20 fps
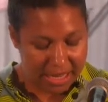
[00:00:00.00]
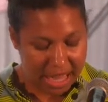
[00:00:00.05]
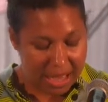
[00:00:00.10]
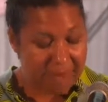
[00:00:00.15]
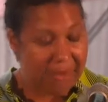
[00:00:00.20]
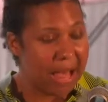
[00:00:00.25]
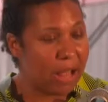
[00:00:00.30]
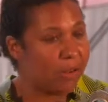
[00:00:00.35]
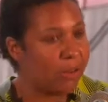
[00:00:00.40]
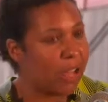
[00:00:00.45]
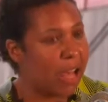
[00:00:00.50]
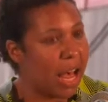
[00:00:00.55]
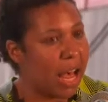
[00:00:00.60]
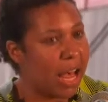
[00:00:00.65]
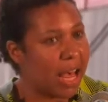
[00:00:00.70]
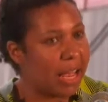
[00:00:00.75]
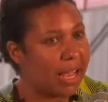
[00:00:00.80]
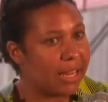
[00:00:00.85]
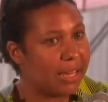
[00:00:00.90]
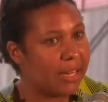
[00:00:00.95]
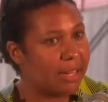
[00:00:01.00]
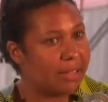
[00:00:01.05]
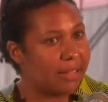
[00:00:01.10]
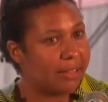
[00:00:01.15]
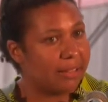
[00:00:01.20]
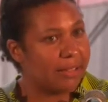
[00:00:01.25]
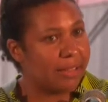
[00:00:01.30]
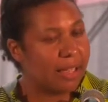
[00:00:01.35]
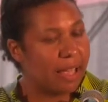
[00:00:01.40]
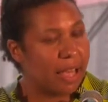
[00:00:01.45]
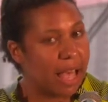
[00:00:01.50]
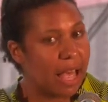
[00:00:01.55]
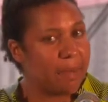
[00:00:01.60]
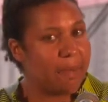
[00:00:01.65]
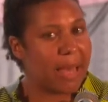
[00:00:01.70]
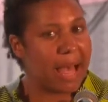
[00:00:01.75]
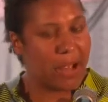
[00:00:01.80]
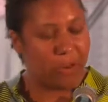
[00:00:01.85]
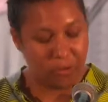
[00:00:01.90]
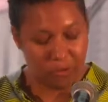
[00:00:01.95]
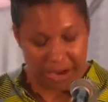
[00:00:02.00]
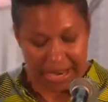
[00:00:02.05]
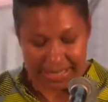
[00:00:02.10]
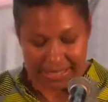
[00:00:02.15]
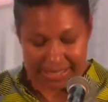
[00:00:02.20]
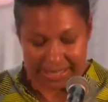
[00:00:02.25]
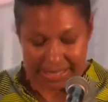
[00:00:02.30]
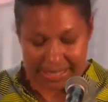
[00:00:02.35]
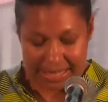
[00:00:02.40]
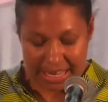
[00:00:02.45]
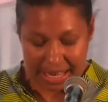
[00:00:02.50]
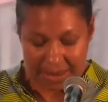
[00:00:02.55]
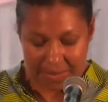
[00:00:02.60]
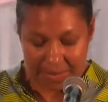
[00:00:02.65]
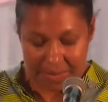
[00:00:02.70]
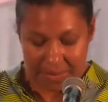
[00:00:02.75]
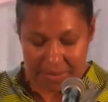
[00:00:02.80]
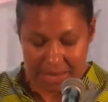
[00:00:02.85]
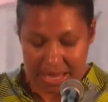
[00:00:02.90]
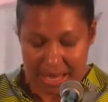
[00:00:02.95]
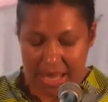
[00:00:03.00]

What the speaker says: about God, about racism,